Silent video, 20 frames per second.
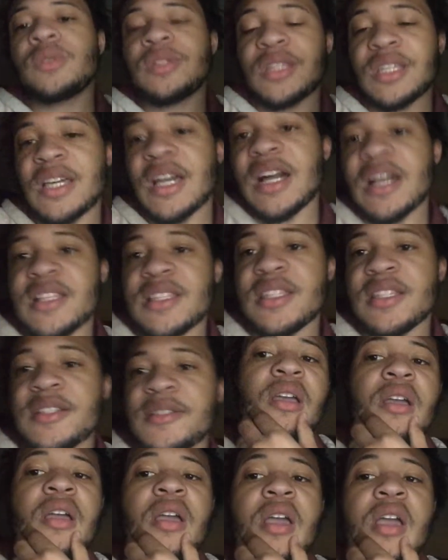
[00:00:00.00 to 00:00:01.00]
with the
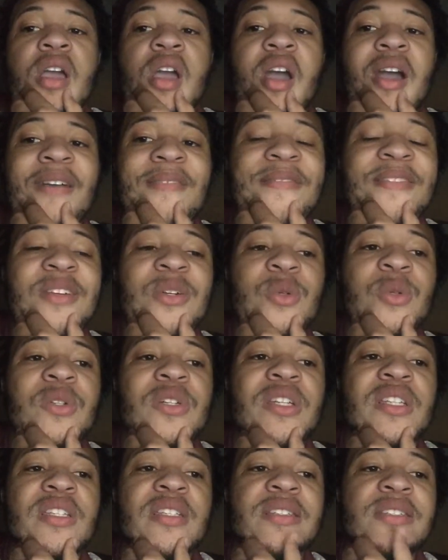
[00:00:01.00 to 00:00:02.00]
content. I feel
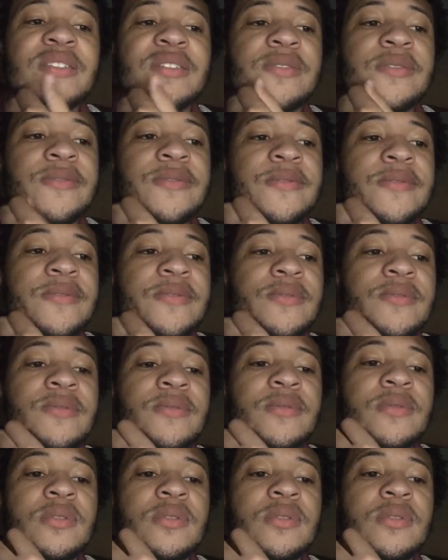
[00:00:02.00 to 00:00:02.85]
as if